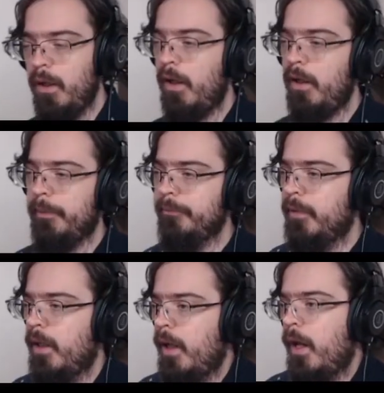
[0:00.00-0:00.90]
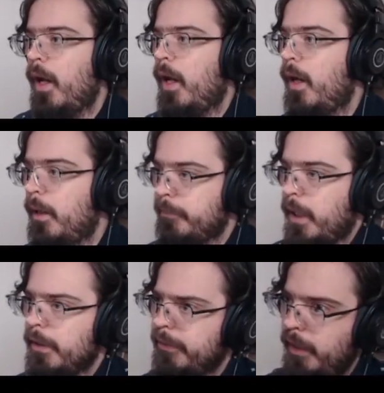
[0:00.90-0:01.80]
Alright. Other
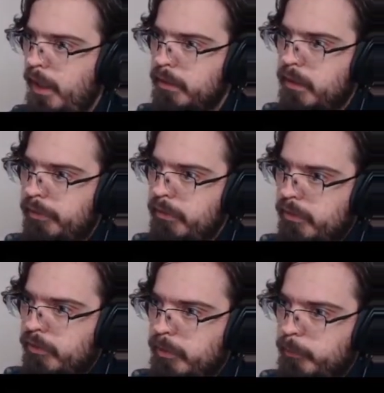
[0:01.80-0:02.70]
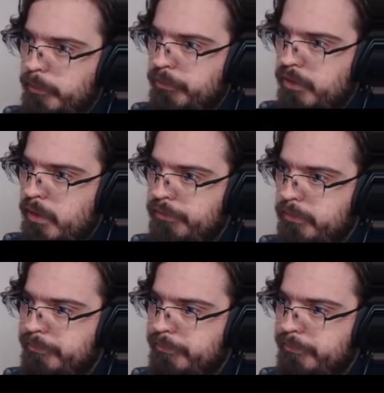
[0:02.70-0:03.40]
than that, I think that's all I wanted to cover.